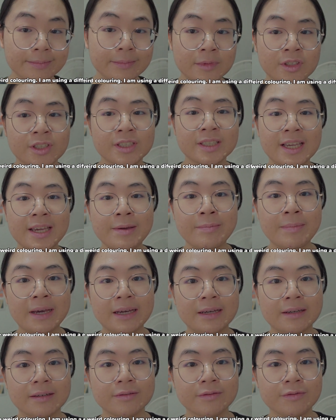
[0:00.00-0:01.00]
just came
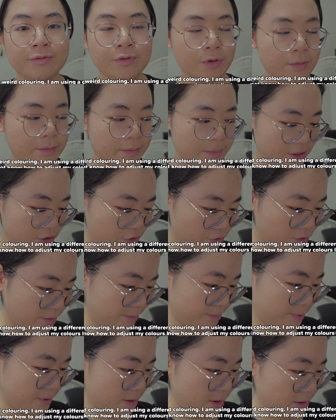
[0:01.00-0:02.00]
back from my
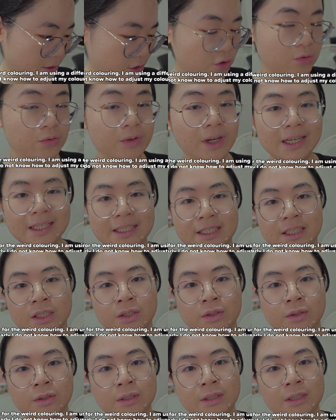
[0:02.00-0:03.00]
trip to
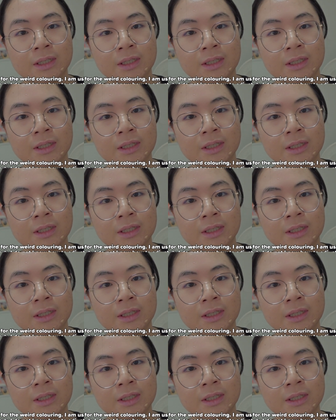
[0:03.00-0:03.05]
Daiso.